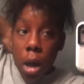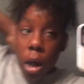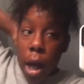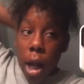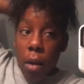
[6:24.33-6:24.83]

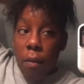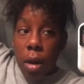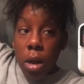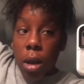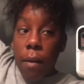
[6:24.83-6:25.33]
I didn't
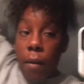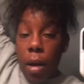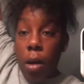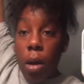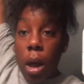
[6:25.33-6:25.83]
finish that
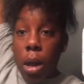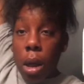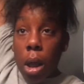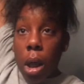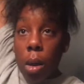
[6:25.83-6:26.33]
video last
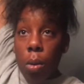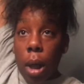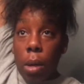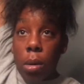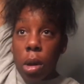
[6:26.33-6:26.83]
night when I
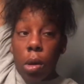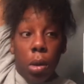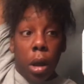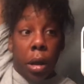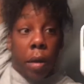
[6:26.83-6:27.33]
was doing
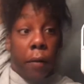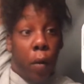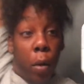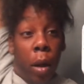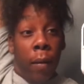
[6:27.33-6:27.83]
the seafood
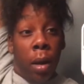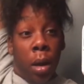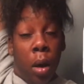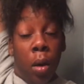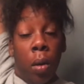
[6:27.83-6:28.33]
or whatever,
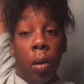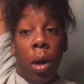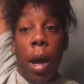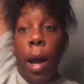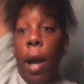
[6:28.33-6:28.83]
so
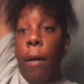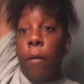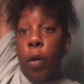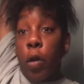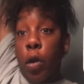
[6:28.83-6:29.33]

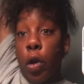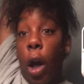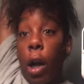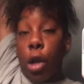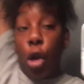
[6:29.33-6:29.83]
after
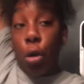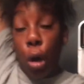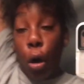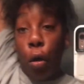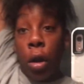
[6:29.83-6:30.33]
I showed
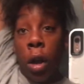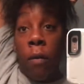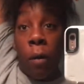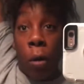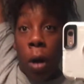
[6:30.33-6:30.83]
all the
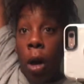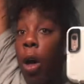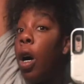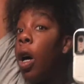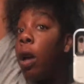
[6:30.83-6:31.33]
seafood,
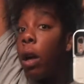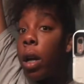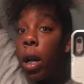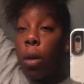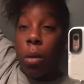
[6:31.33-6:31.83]
all I
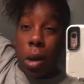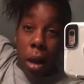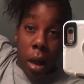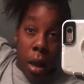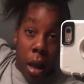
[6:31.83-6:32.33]
did was
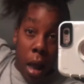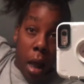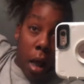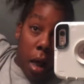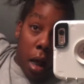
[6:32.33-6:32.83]
eat that,
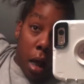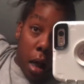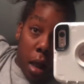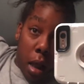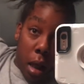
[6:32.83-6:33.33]

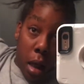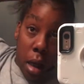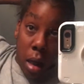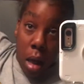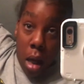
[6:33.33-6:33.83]
and then
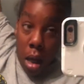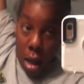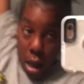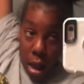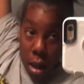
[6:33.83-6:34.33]

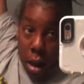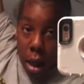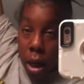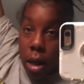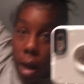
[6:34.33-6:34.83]
I
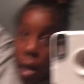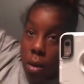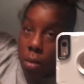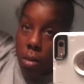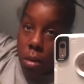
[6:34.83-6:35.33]
laid
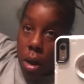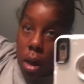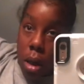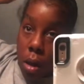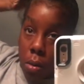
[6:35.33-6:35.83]
down, and
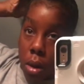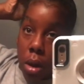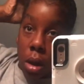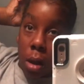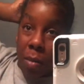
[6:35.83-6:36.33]
then I went to
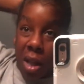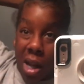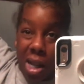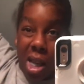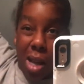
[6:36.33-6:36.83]
sleep at
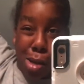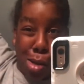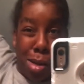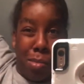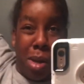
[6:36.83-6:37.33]
like 10
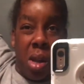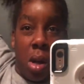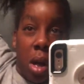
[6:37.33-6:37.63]
something,